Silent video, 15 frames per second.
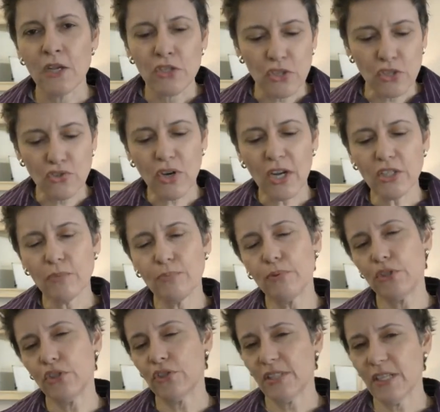So try to
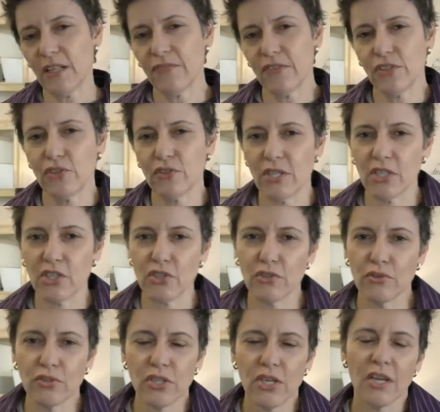put yourself into their
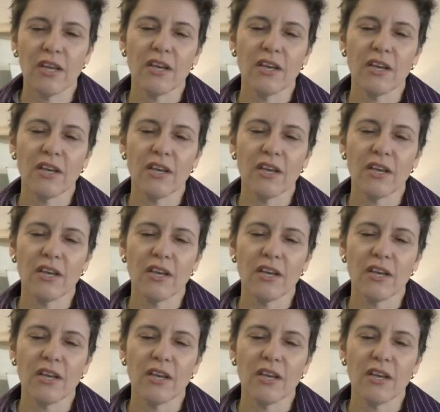shoes.